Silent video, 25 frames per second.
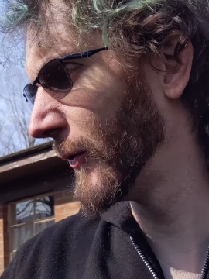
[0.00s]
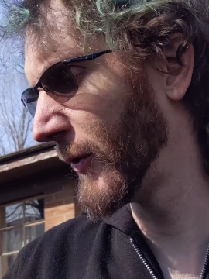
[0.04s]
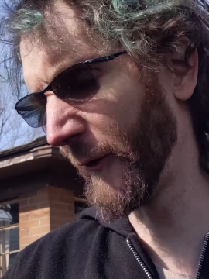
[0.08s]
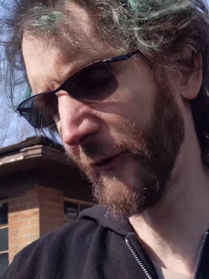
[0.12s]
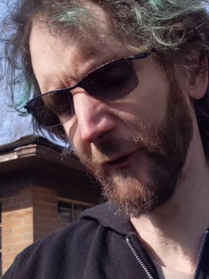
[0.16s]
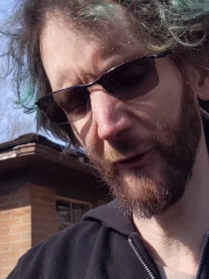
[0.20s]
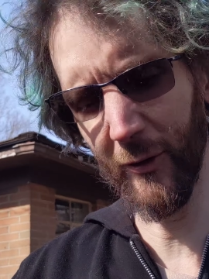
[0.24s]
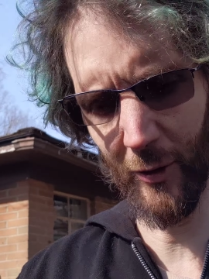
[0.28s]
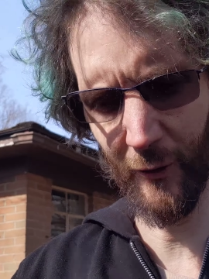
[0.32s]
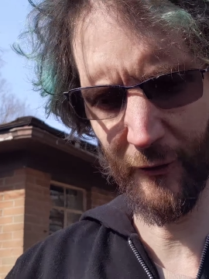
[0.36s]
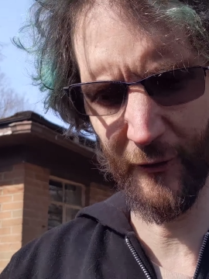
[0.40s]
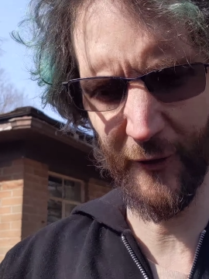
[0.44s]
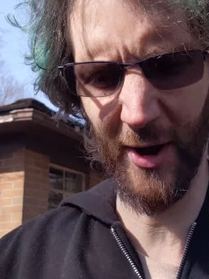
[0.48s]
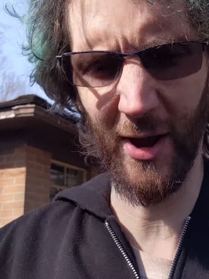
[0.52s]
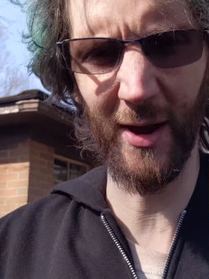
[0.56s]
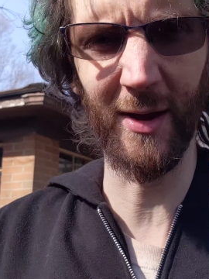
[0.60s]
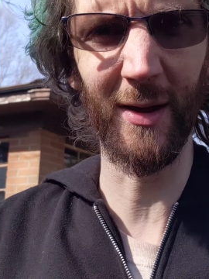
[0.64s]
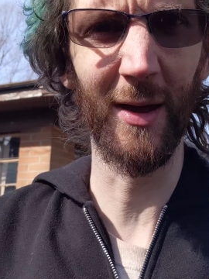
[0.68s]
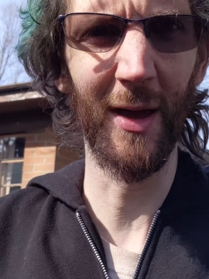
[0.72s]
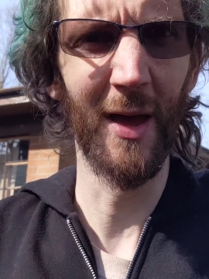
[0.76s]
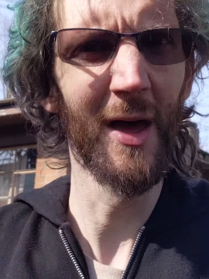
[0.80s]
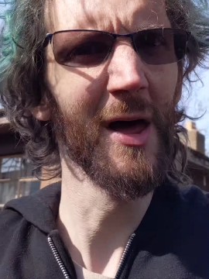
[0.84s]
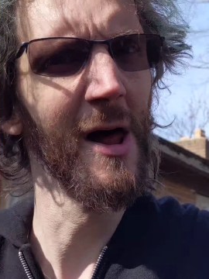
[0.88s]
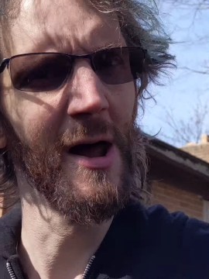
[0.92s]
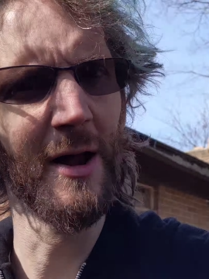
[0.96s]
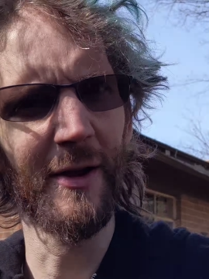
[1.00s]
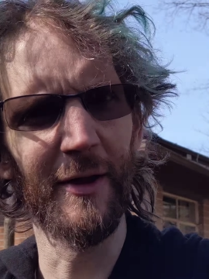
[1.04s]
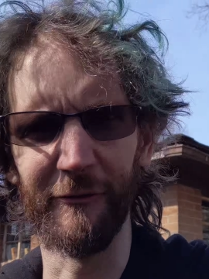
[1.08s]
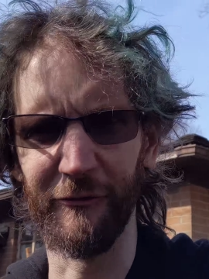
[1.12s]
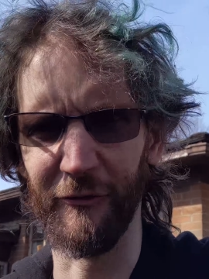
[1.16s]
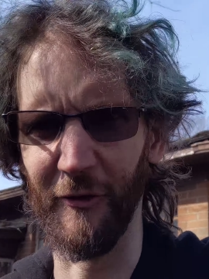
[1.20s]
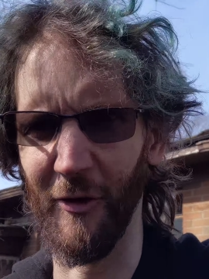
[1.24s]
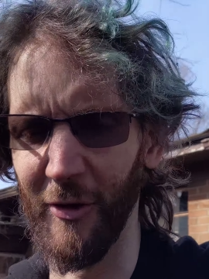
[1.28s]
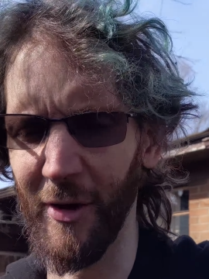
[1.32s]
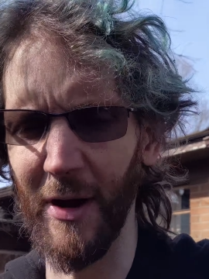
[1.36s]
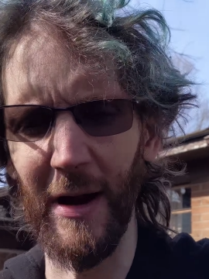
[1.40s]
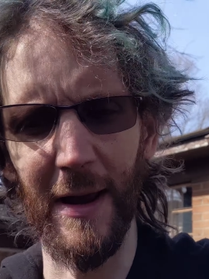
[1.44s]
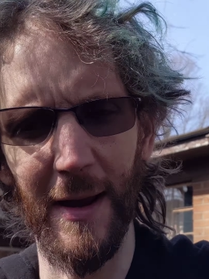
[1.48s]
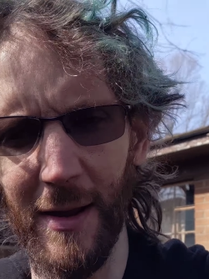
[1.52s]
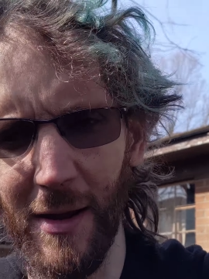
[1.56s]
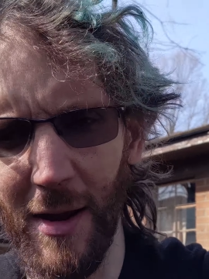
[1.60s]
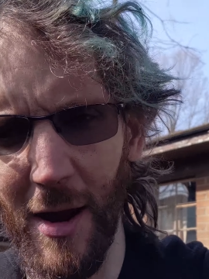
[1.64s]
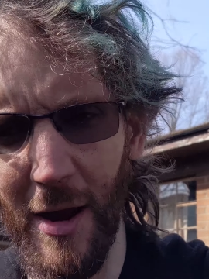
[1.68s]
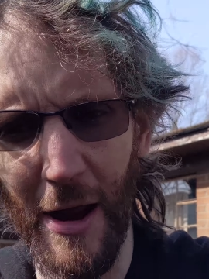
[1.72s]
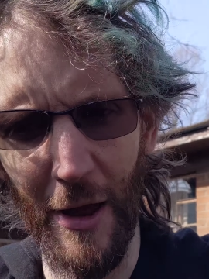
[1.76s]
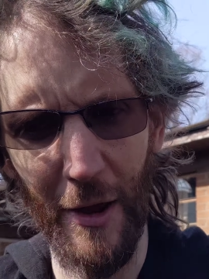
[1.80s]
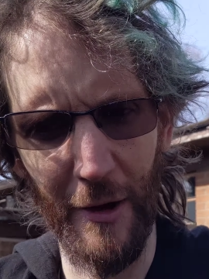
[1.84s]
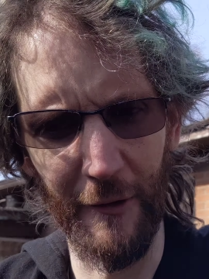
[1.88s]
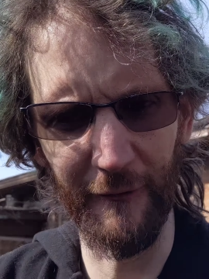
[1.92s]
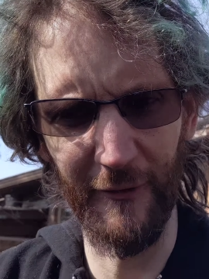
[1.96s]
the fuel tank. That's all gonna get
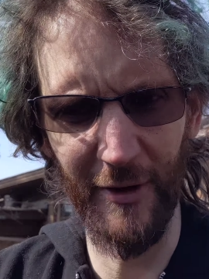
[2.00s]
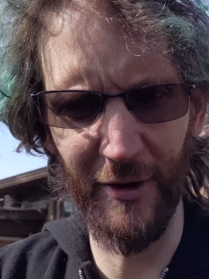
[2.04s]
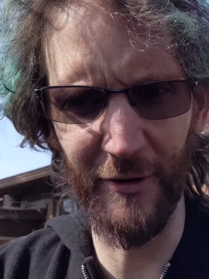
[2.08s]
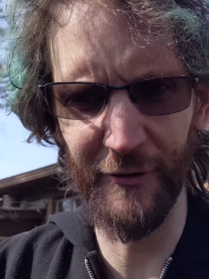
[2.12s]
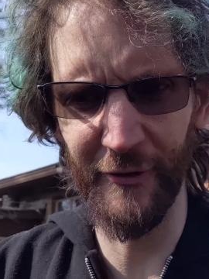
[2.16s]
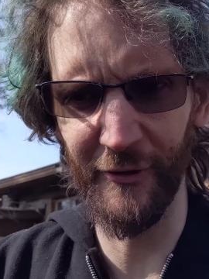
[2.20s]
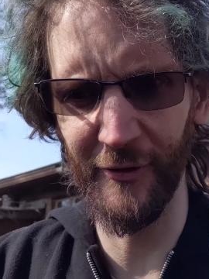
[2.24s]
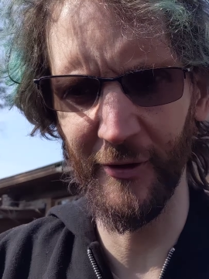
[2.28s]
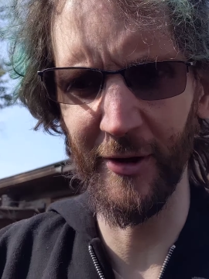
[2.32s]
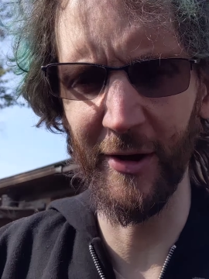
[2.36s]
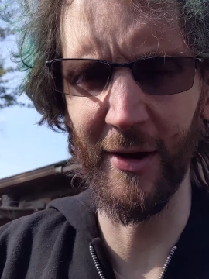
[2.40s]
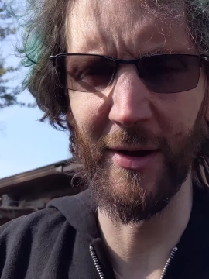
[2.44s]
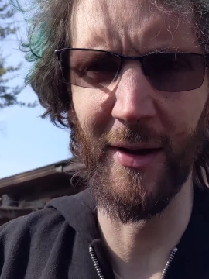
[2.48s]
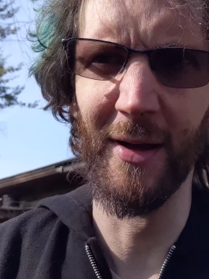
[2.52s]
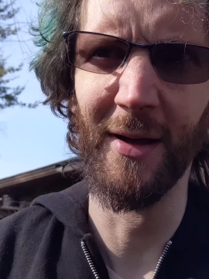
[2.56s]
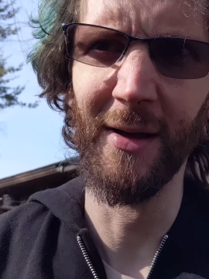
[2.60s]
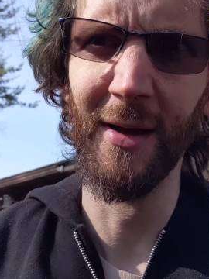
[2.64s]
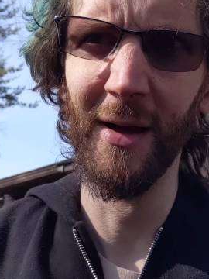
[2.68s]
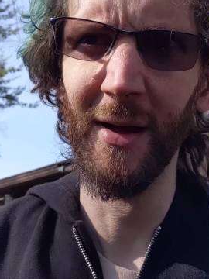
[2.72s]
cut out eventually.